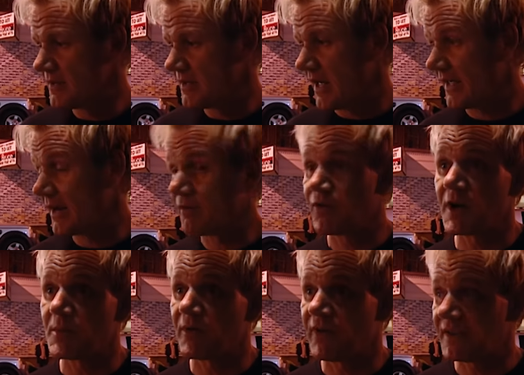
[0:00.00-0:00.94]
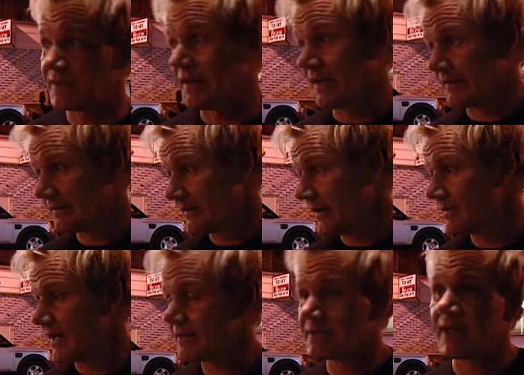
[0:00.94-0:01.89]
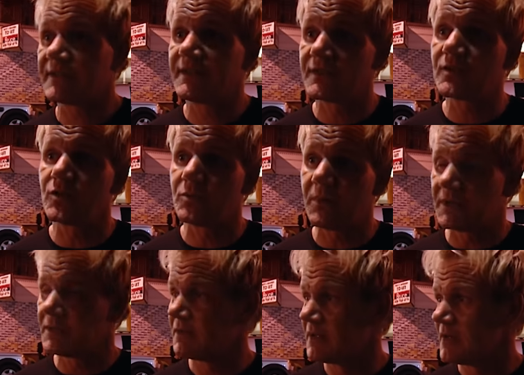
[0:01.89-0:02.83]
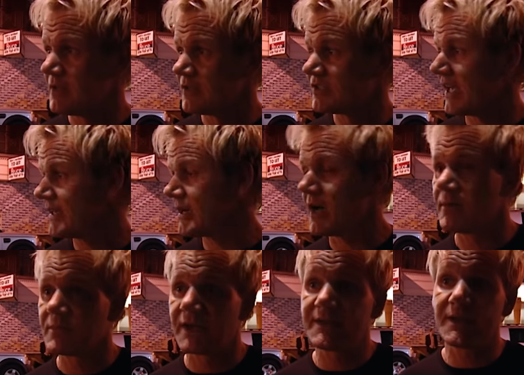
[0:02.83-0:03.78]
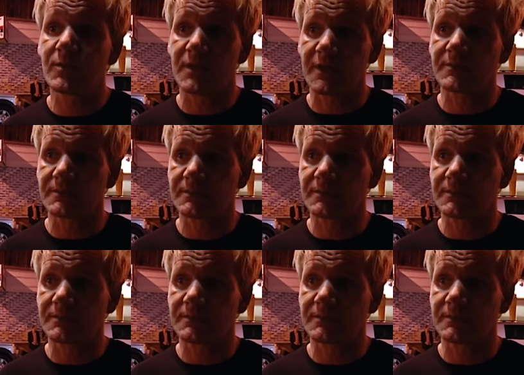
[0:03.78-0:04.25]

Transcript: and get it thrown in my face like that. You know, that's, that's his call, but stay calm and deal with it.